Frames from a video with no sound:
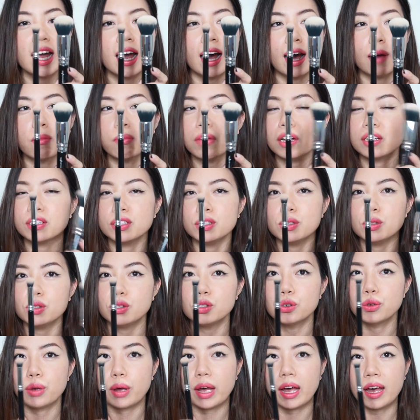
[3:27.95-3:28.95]
I'm not used
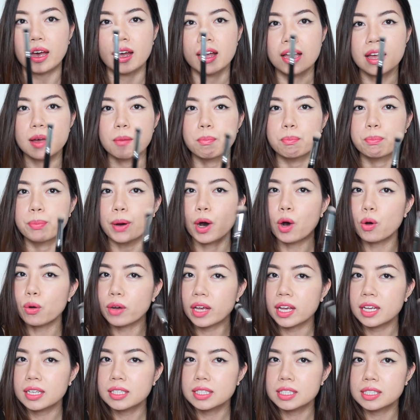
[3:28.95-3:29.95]
to
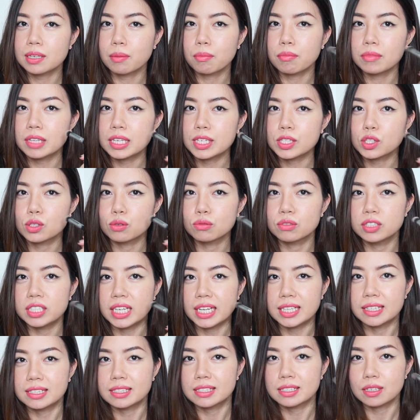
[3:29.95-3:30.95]
poking something so
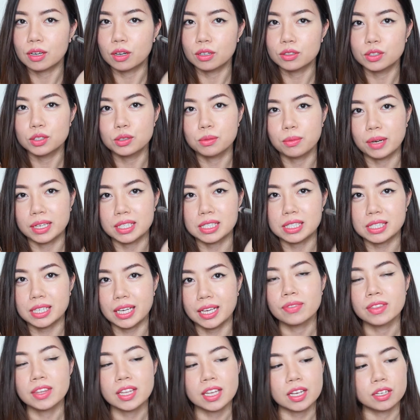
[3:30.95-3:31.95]
dense onto my skin.